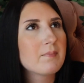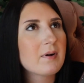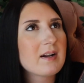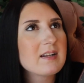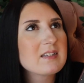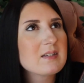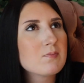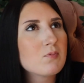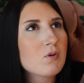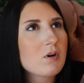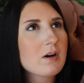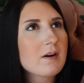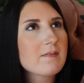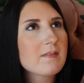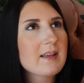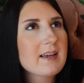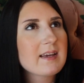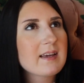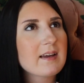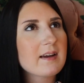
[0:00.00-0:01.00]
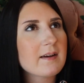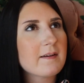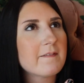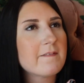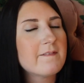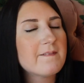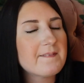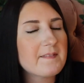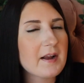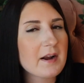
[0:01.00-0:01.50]
but it's more of like a
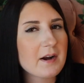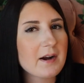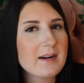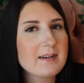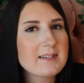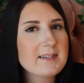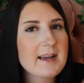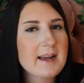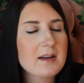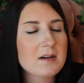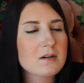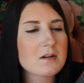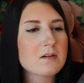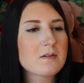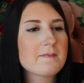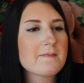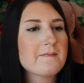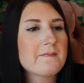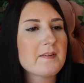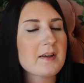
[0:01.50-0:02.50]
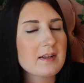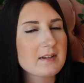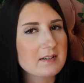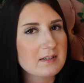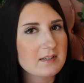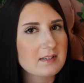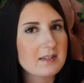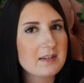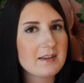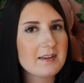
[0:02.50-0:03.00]
fairy tale
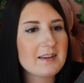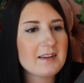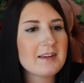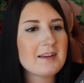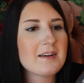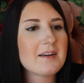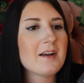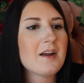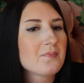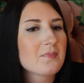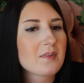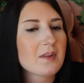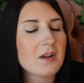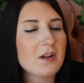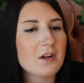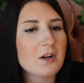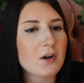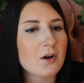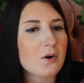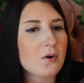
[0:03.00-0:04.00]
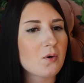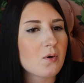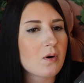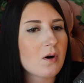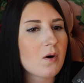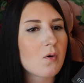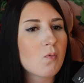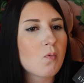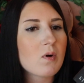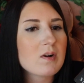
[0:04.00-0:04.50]
fantasy you
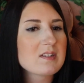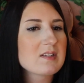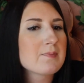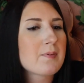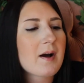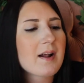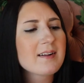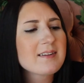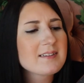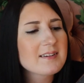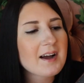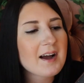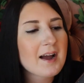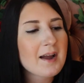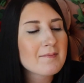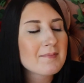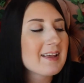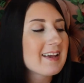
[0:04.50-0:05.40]
know, Once Upon a Time.